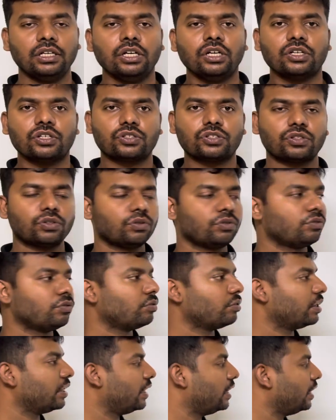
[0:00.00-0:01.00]
So
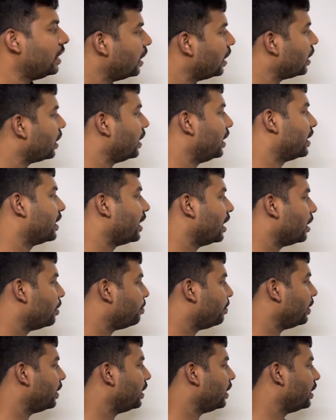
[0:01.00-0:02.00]
here it can
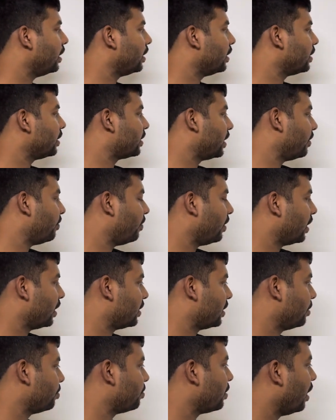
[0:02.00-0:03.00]
be, say for
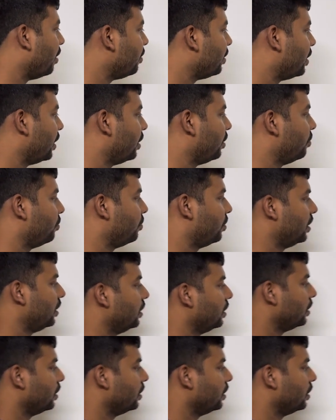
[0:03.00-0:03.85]
example, I will tell you that.